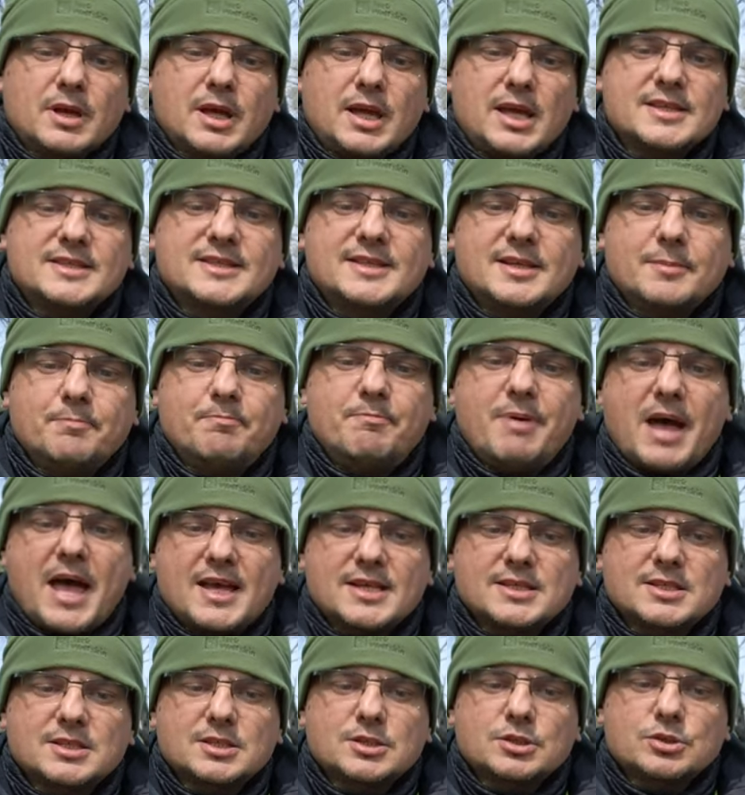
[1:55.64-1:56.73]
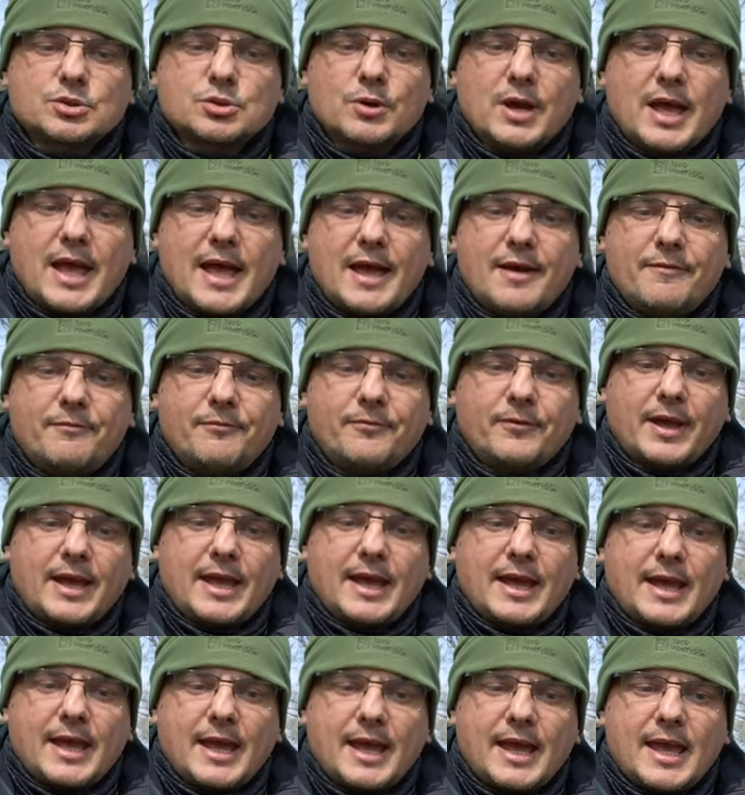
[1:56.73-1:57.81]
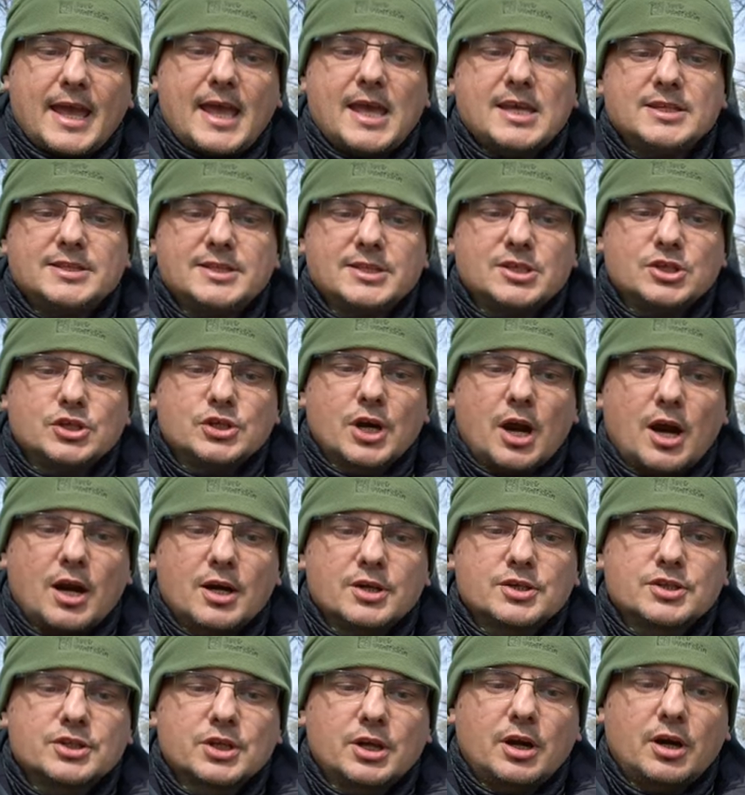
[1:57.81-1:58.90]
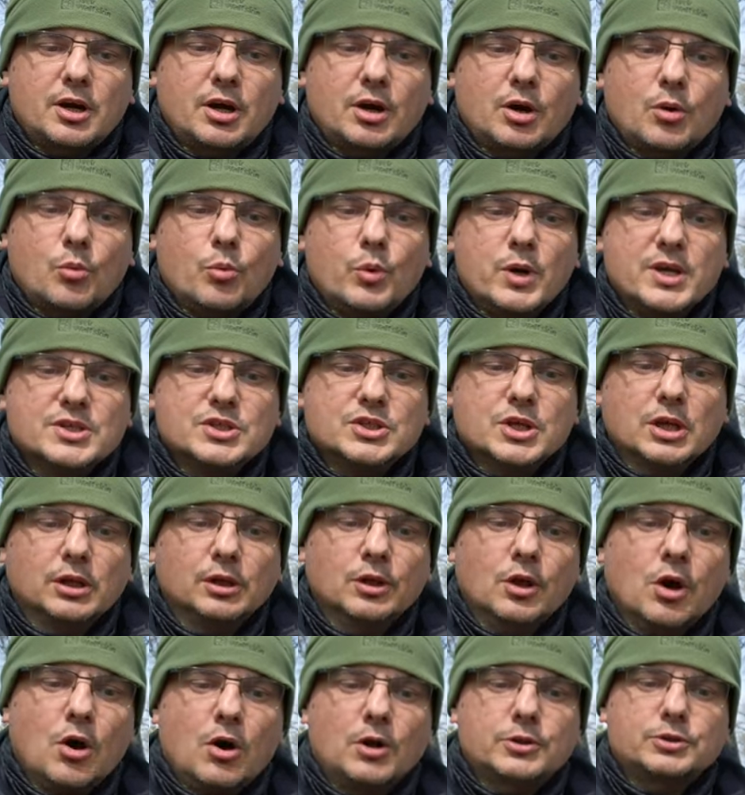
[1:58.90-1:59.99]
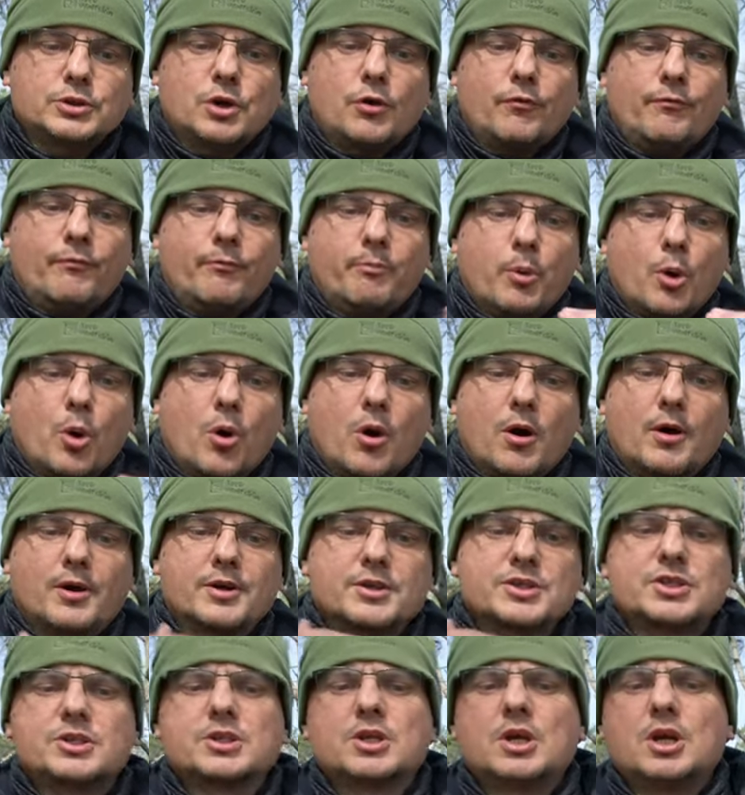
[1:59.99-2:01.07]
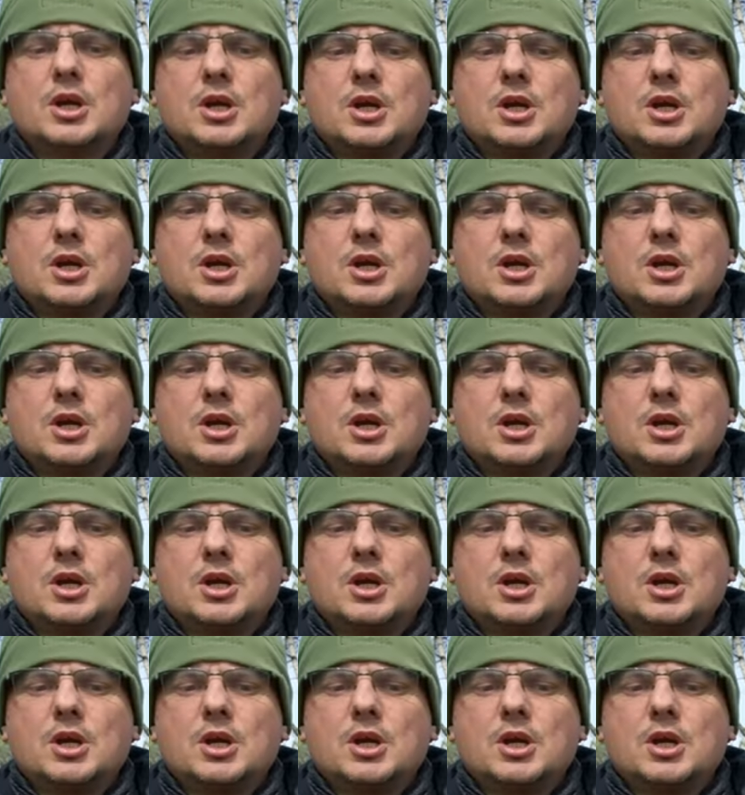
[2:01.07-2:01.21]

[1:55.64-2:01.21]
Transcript: It's the best to have an AC charger with a lot of ports.